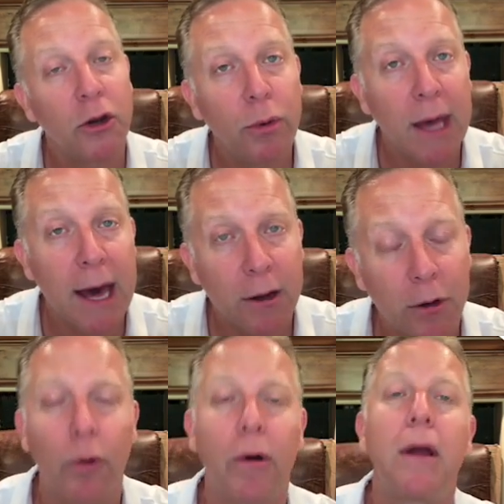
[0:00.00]

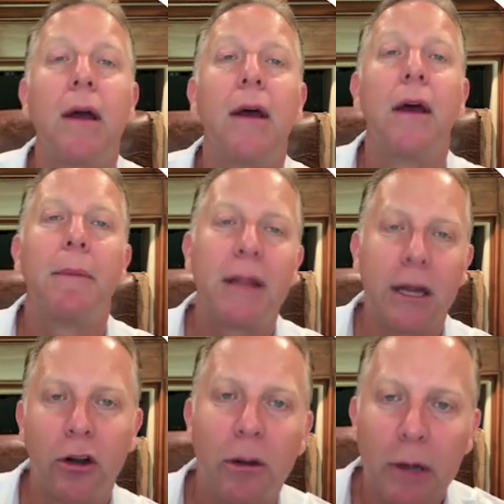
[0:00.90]
category. But
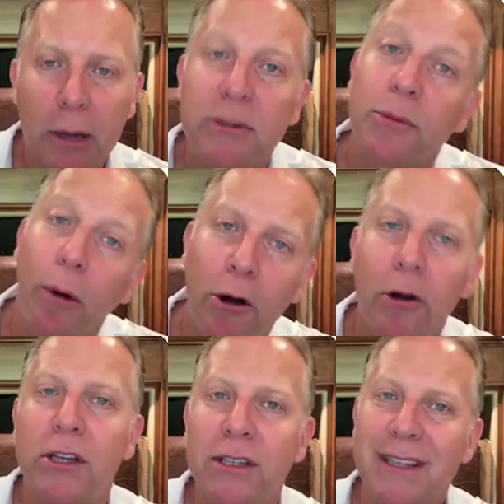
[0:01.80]
then you're going to become smarter
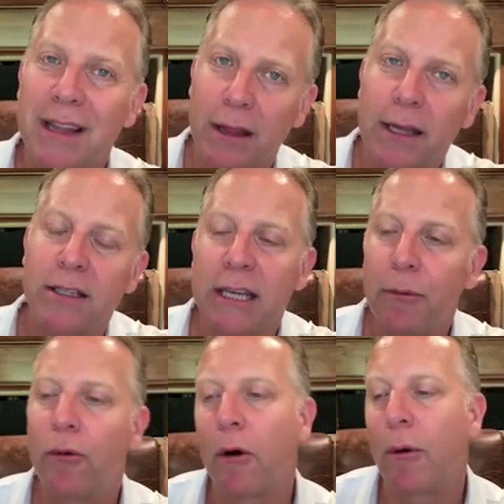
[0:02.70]
and just things
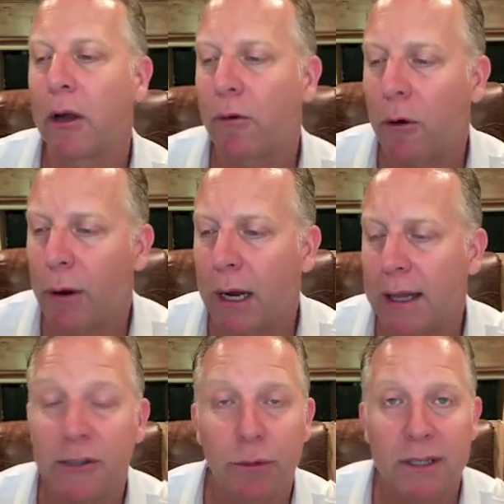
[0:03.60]
keep growing and growing. And
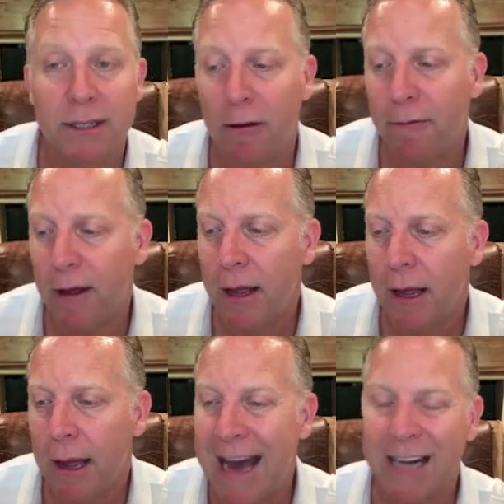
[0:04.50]
that's what
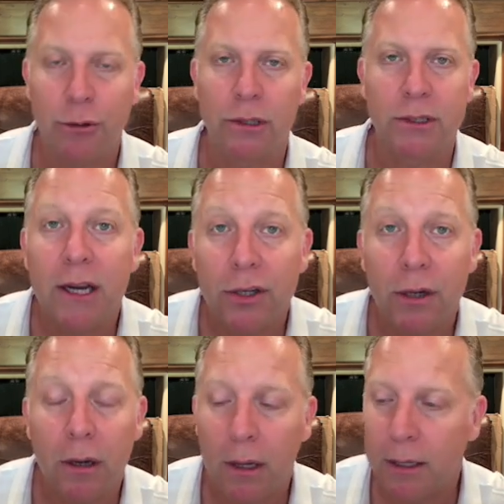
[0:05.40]

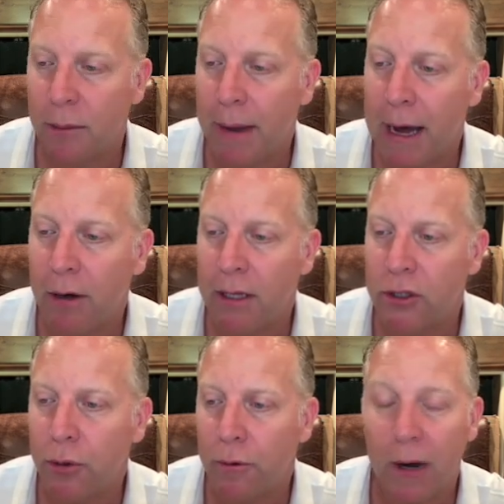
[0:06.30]
self-actualization is about, is
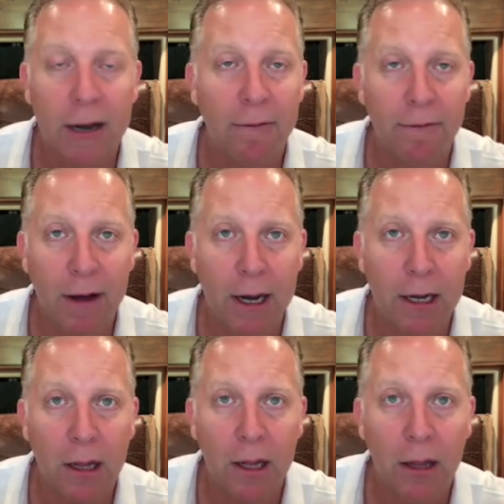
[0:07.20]
you trying to
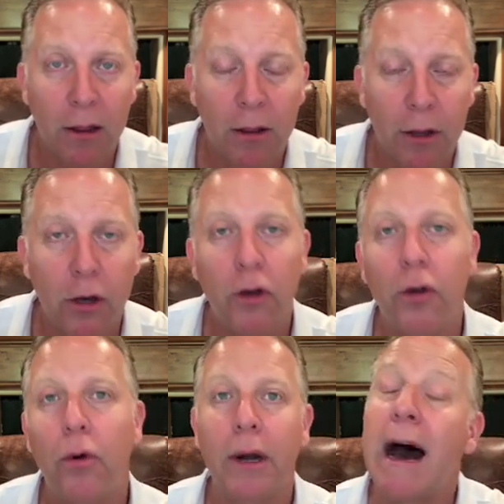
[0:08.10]
find the
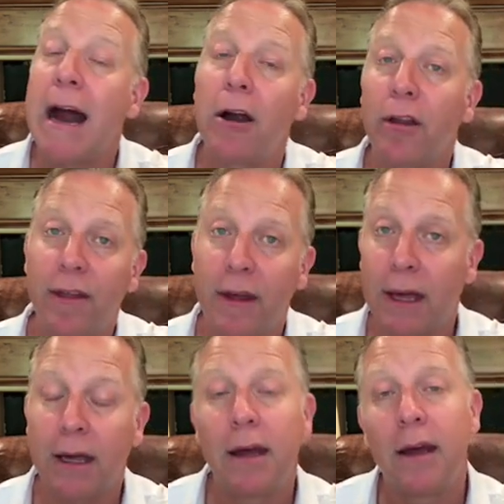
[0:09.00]
new and higher
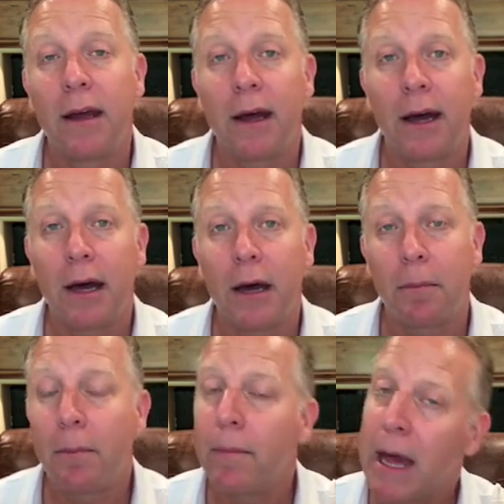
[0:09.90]
thing.
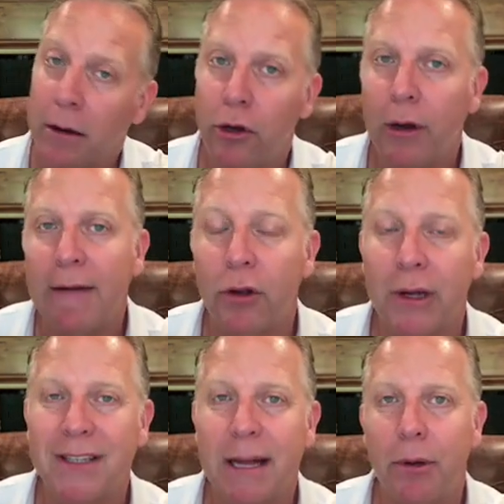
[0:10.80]
And you have to
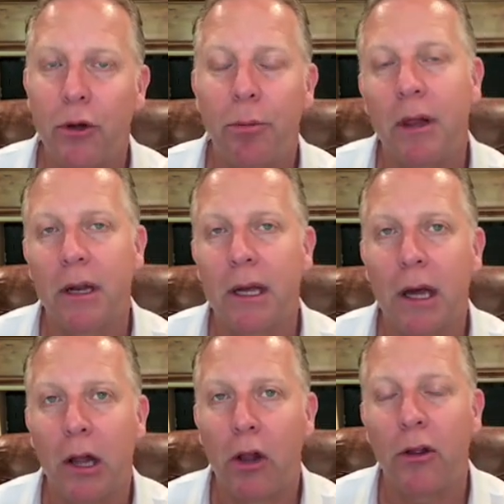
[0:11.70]
accept
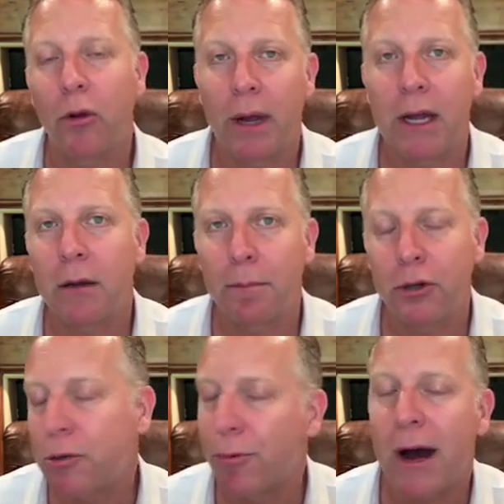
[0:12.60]
humility along the way and
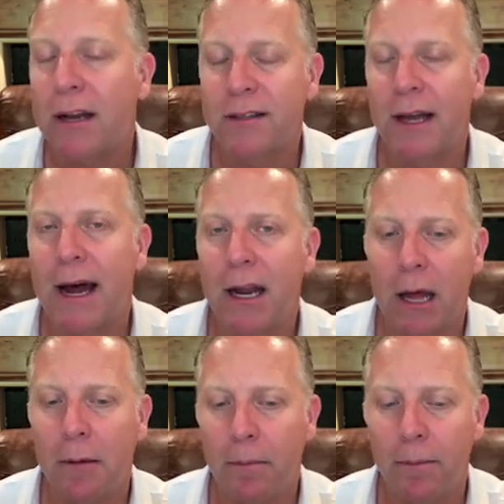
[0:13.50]
put your pride aside
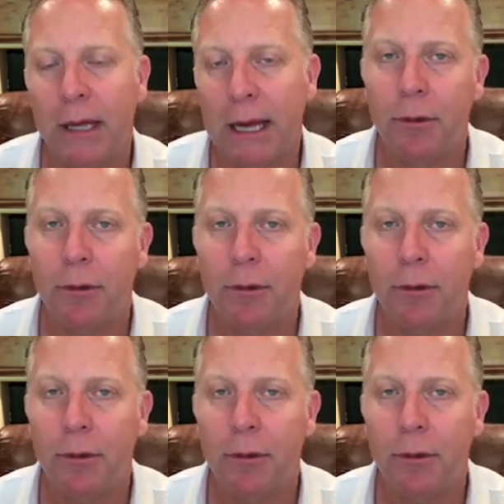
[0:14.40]
and be able